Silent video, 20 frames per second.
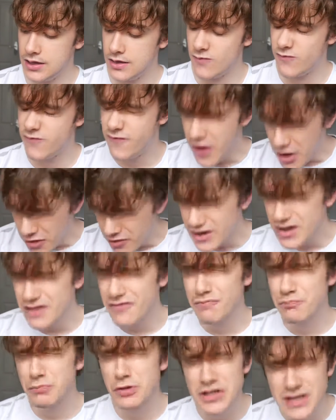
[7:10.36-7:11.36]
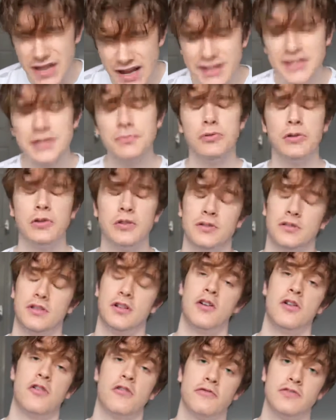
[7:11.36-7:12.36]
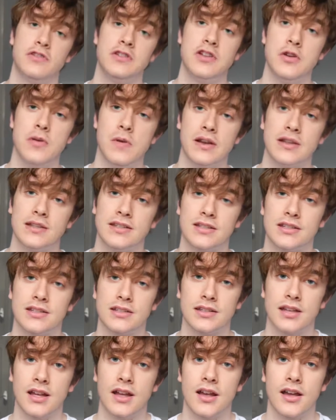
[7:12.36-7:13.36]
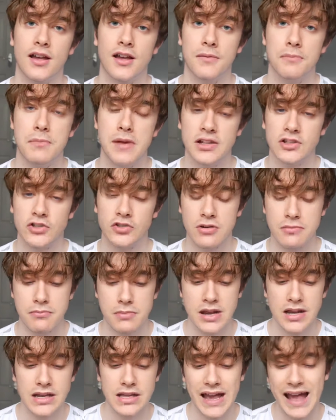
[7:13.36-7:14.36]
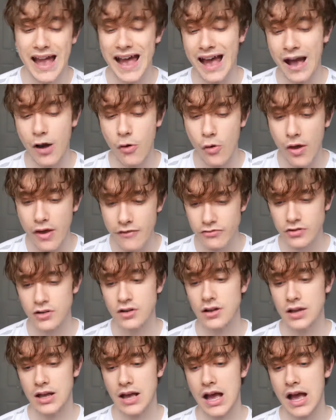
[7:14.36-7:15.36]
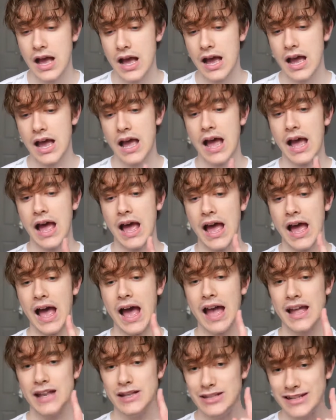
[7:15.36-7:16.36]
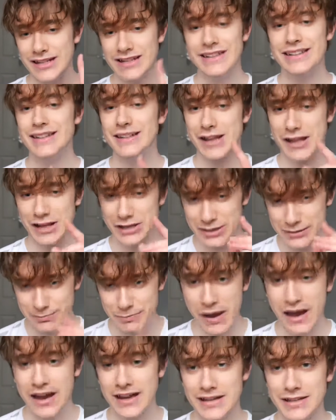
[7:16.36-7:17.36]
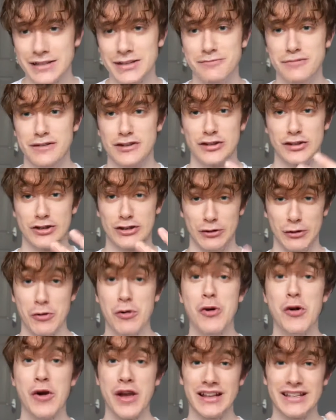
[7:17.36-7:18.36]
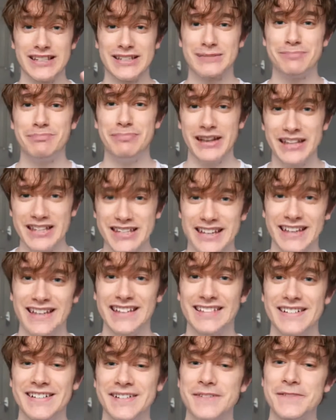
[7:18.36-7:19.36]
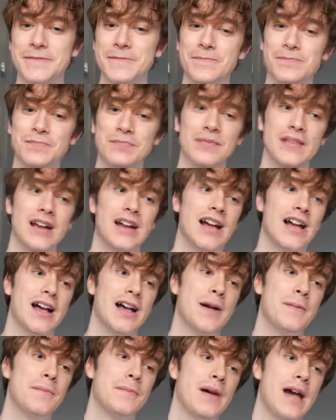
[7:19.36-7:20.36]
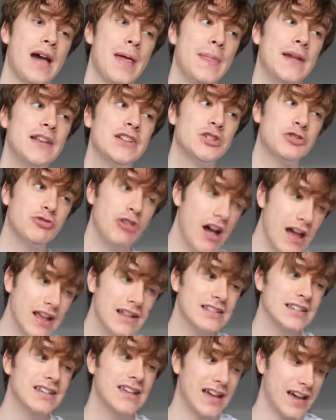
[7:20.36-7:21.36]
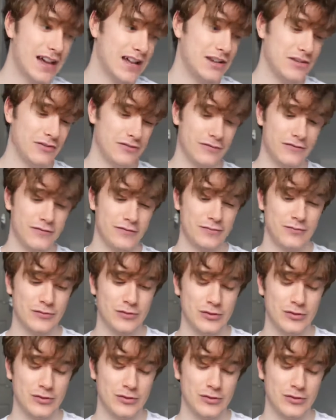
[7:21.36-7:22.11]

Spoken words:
very predictable of the US mainstream media. However, I didn't expect it to be so explicit. And they're trying to kind of